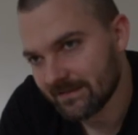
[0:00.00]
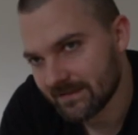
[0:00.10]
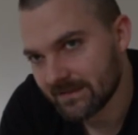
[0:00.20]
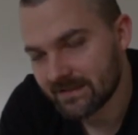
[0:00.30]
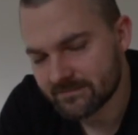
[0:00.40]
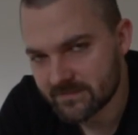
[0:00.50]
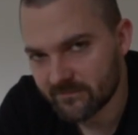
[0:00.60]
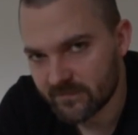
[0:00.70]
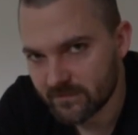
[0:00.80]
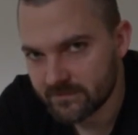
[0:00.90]
and then get him some
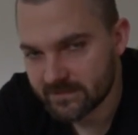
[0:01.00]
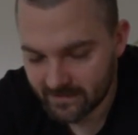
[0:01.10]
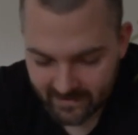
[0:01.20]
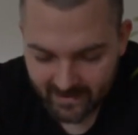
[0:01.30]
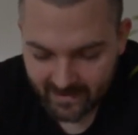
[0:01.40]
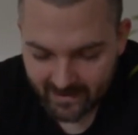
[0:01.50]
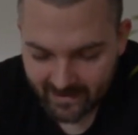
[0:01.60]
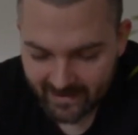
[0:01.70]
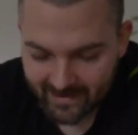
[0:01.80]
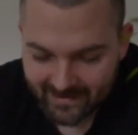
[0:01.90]
food.
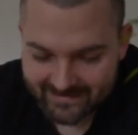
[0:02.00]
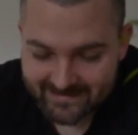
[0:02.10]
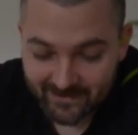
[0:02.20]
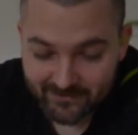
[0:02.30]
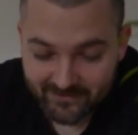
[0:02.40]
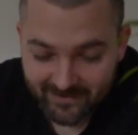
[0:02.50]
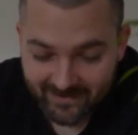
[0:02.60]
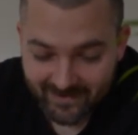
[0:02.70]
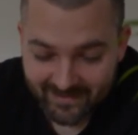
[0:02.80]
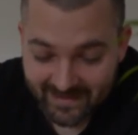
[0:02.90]
So
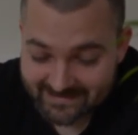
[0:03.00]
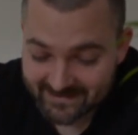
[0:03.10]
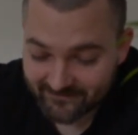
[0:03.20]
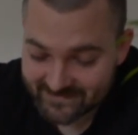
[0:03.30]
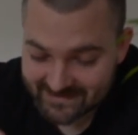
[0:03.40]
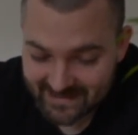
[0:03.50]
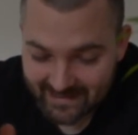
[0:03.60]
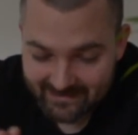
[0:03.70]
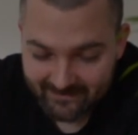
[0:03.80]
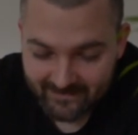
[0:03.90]
that's it for
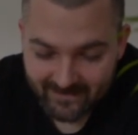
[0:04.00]
today.